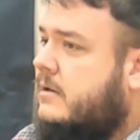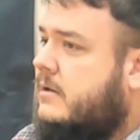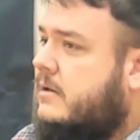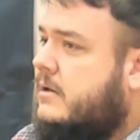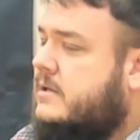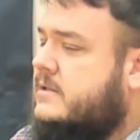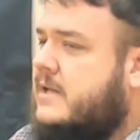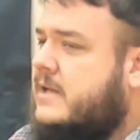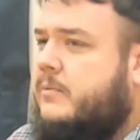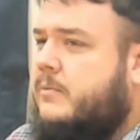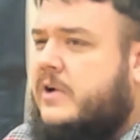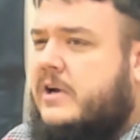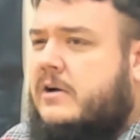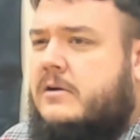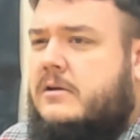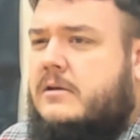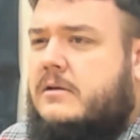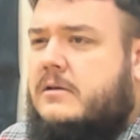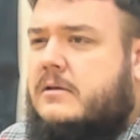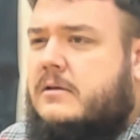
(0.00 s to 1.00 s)
Isn't that
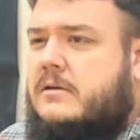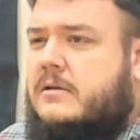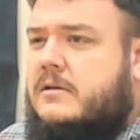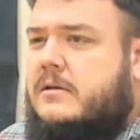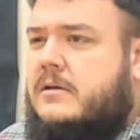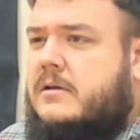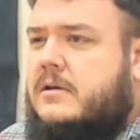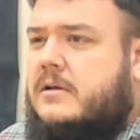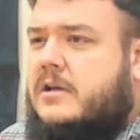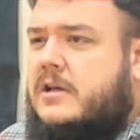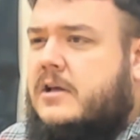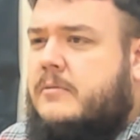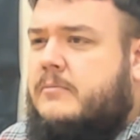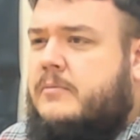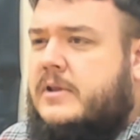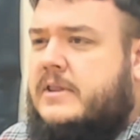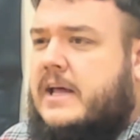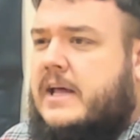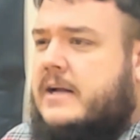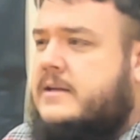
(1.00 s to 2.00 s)
weird?
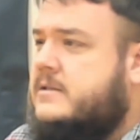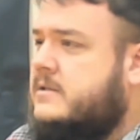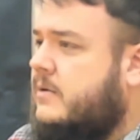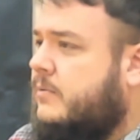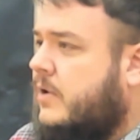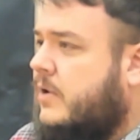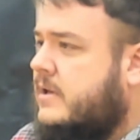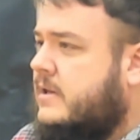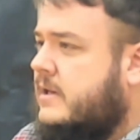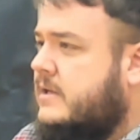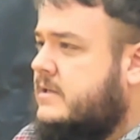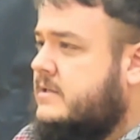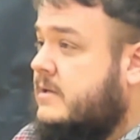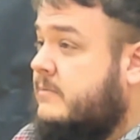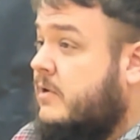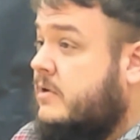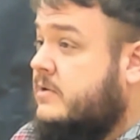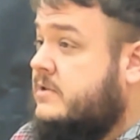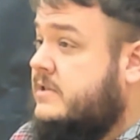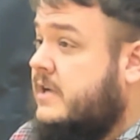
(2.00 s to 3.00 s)
But that's the one that's the
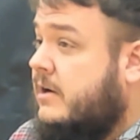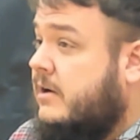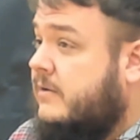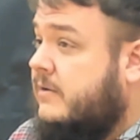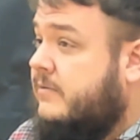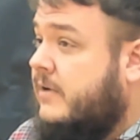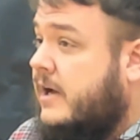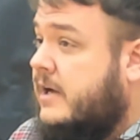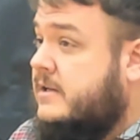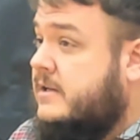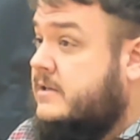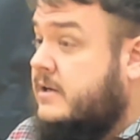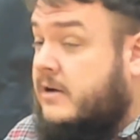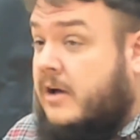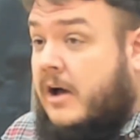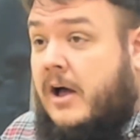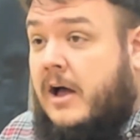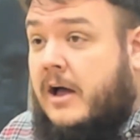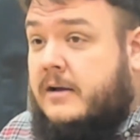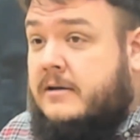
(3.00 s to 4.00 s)
most terrifying to
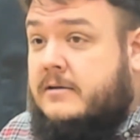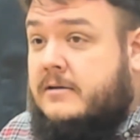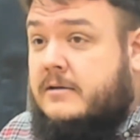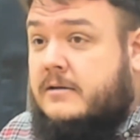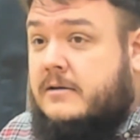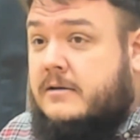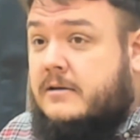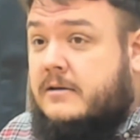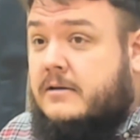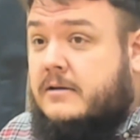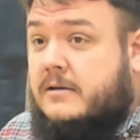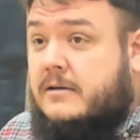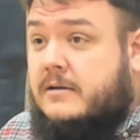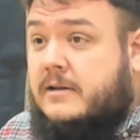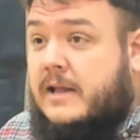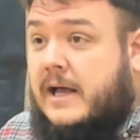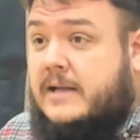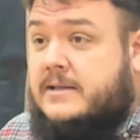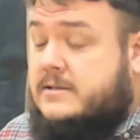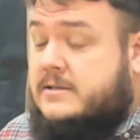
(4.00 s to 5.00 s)
God.
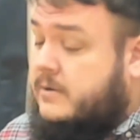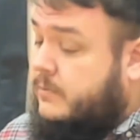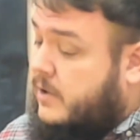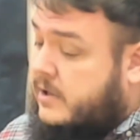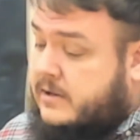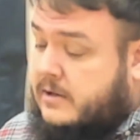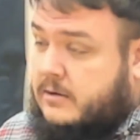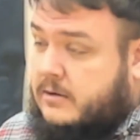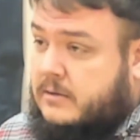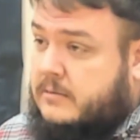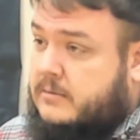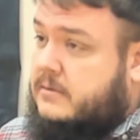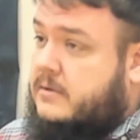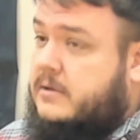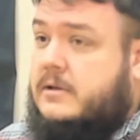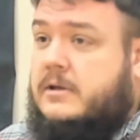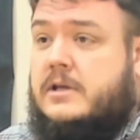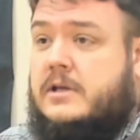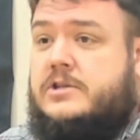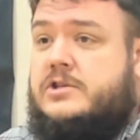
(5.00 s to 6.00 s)
That's the one that'll
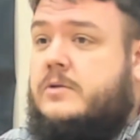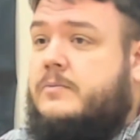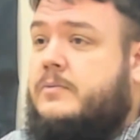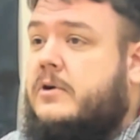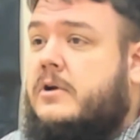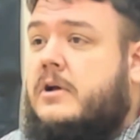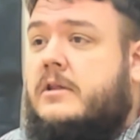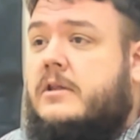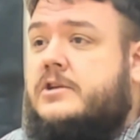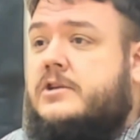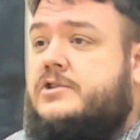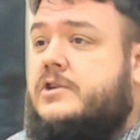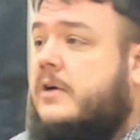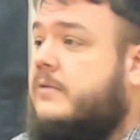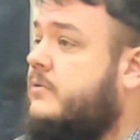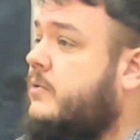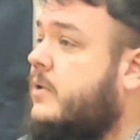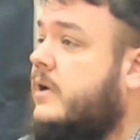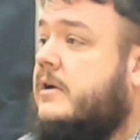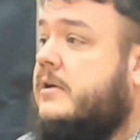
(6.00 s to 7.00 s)
get you put on the
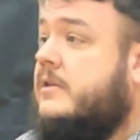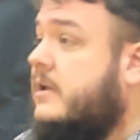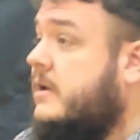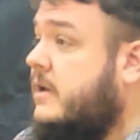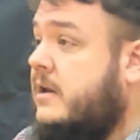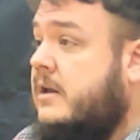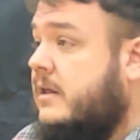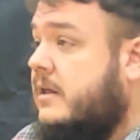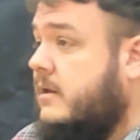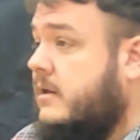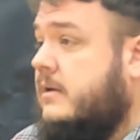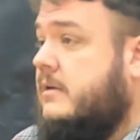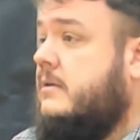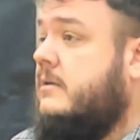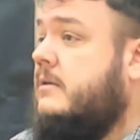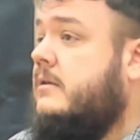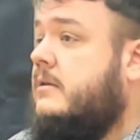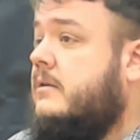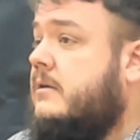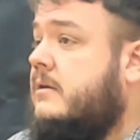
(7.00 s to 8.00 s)
shelf quicker than anything.
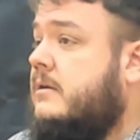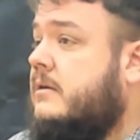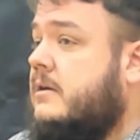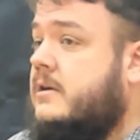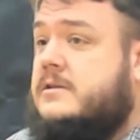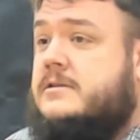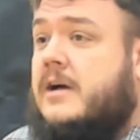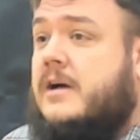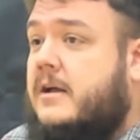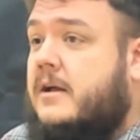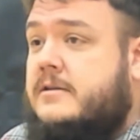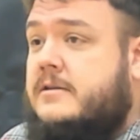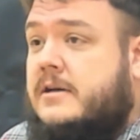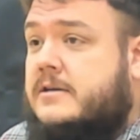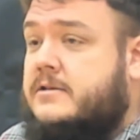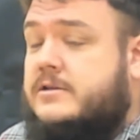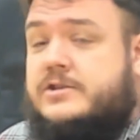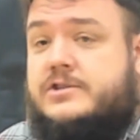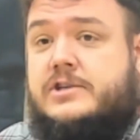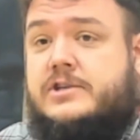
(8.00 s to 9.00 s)
Because God
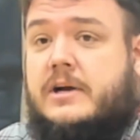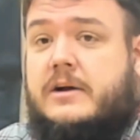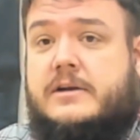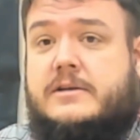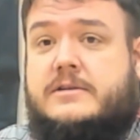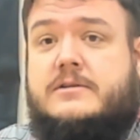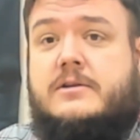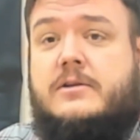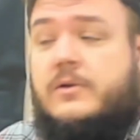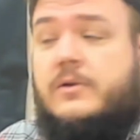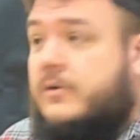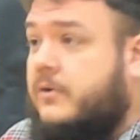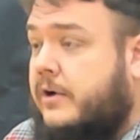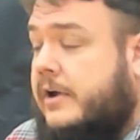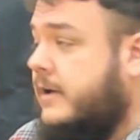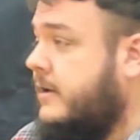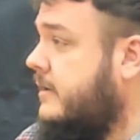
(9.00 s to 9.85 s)
doesn't share his glory.